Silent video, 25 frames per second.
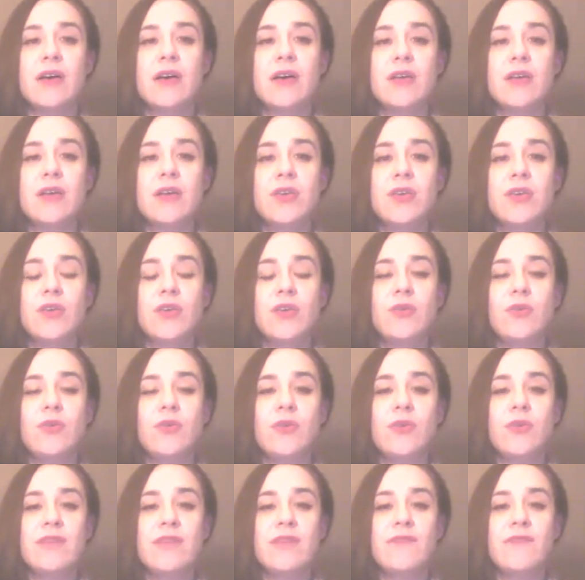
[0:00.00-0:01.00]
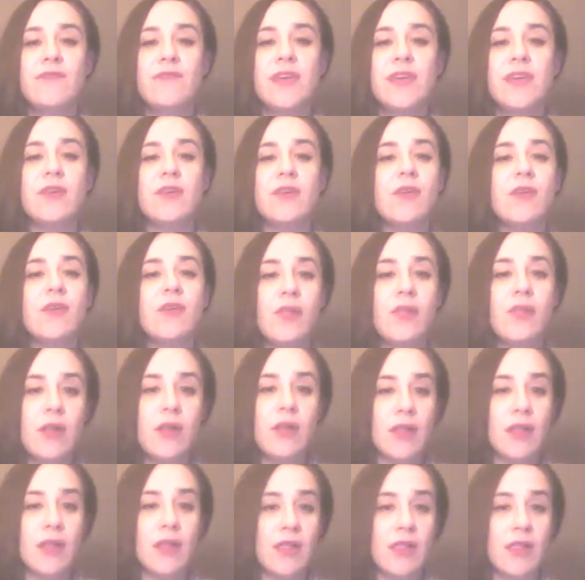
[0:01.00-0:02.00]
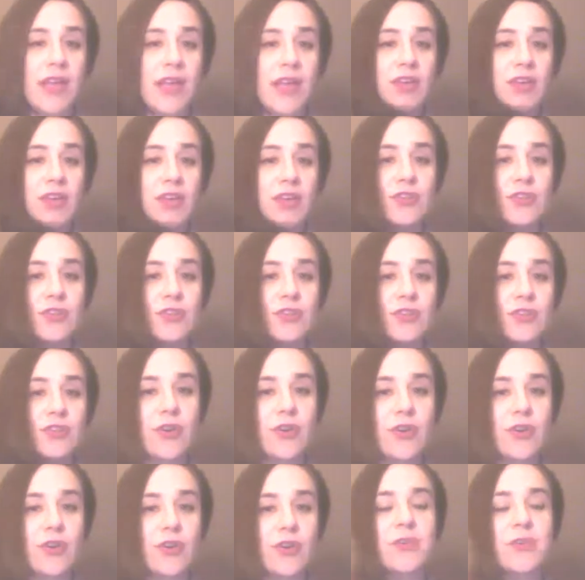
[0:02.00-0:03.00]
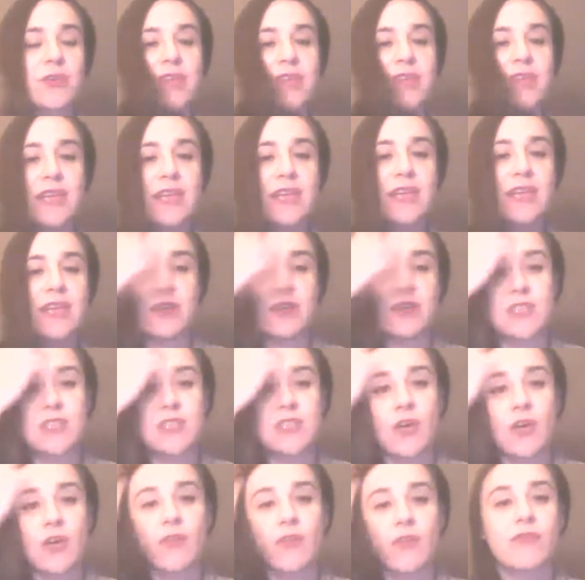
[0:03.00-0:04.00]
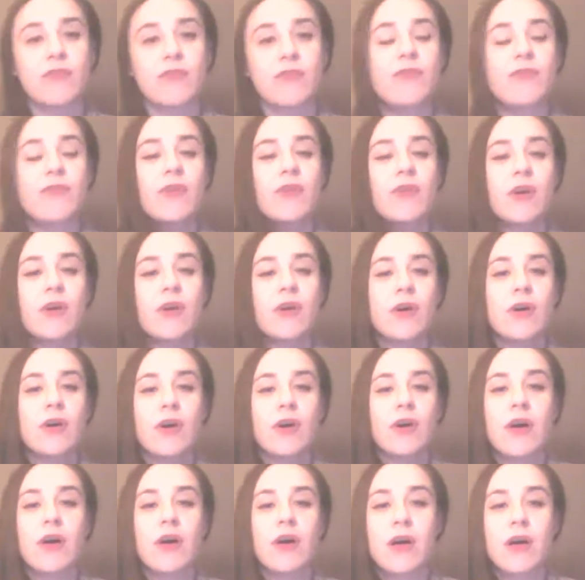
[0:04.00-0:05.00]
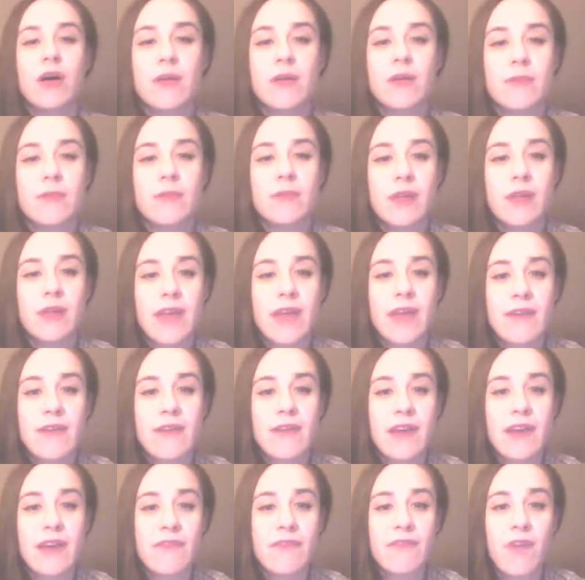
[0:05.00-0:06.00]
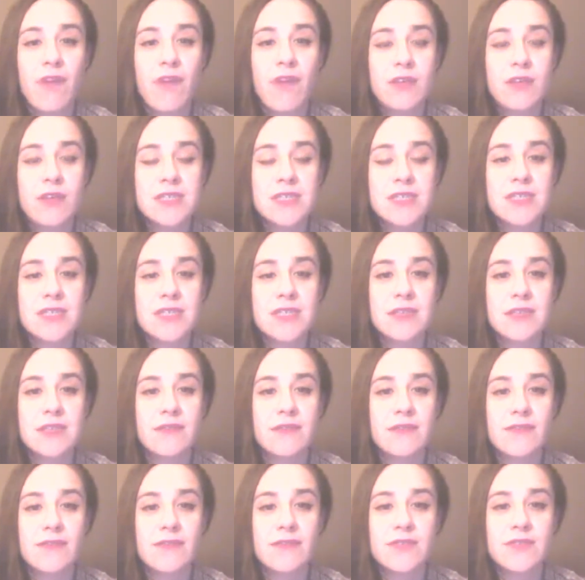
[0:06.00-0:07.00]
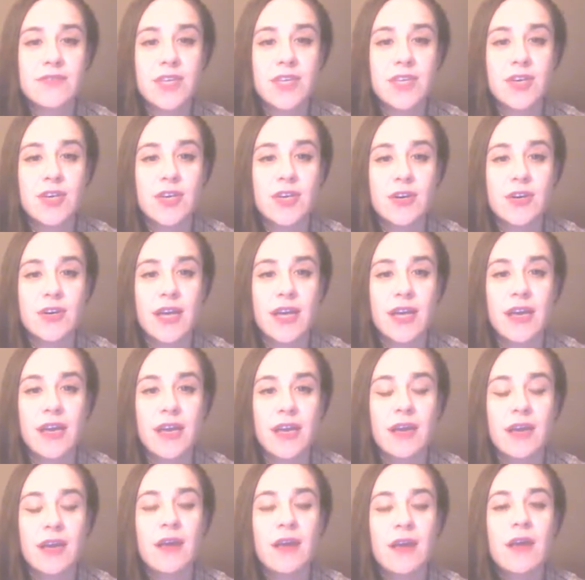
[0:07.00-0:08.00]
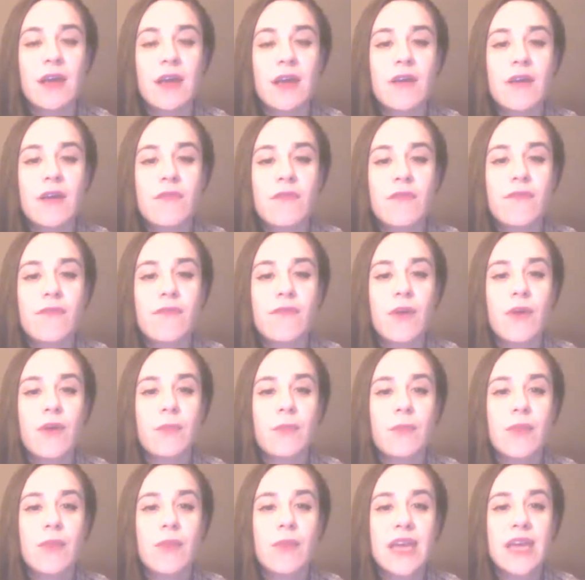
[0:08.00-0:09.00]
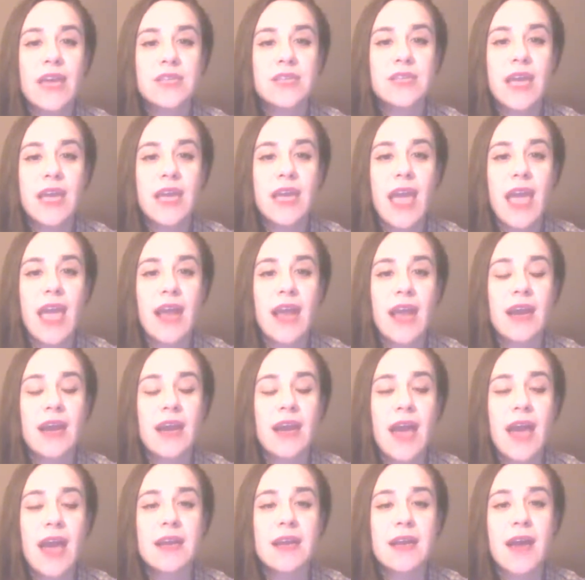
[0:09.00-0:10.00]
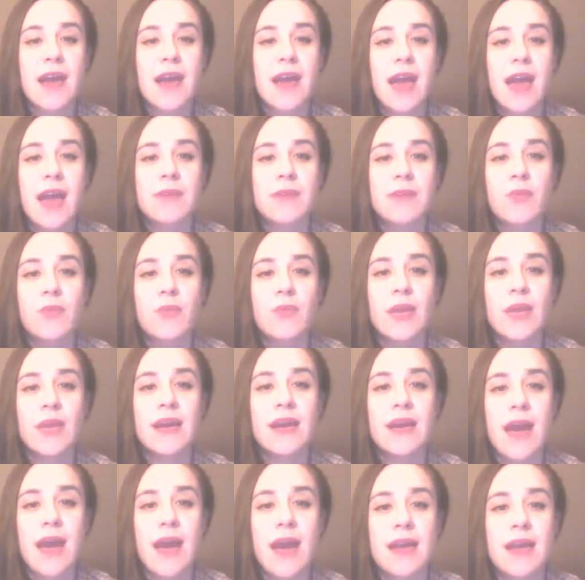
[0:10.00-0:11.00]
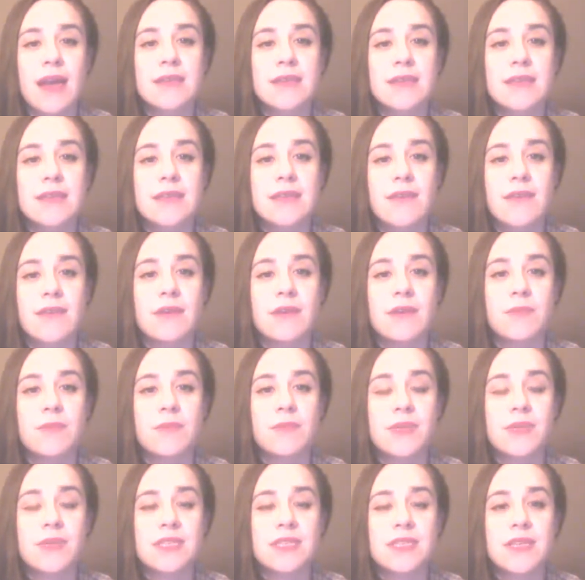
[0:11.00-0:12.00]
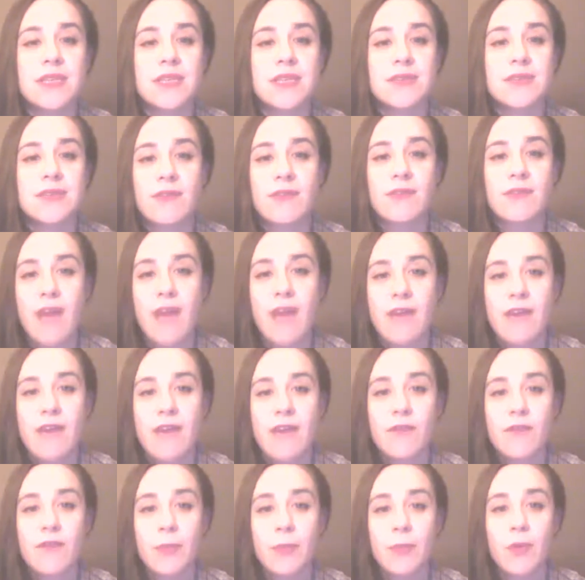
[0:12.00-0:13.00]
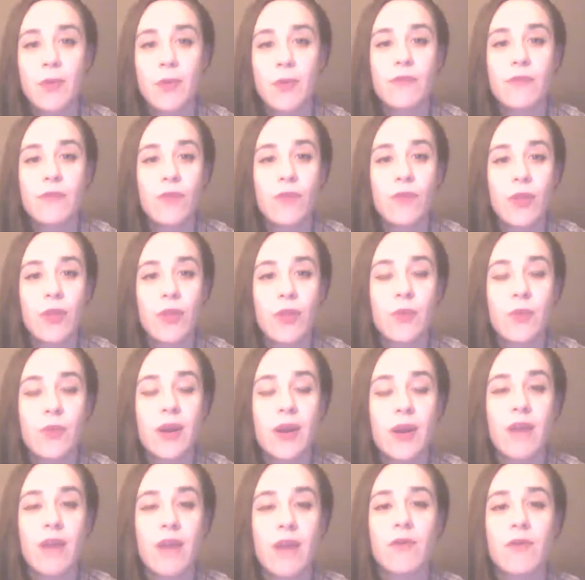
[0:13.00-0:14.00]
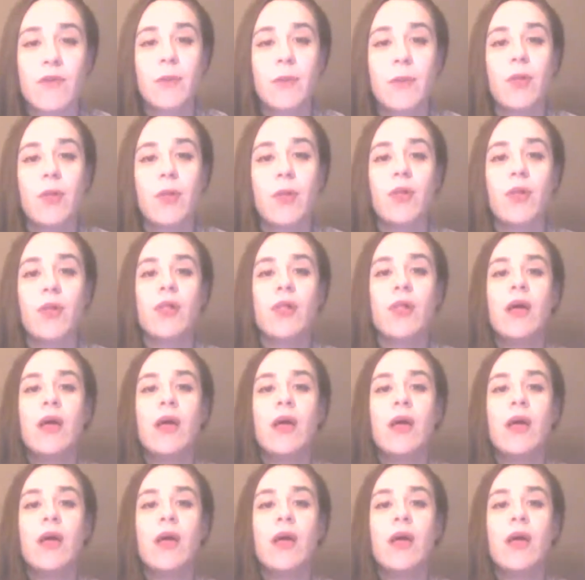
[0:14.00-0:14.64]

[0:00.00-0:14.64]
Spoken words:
you can feel like you're protecting yourself, having a false sense of security from catching a 99.97% survivable, fully recoverable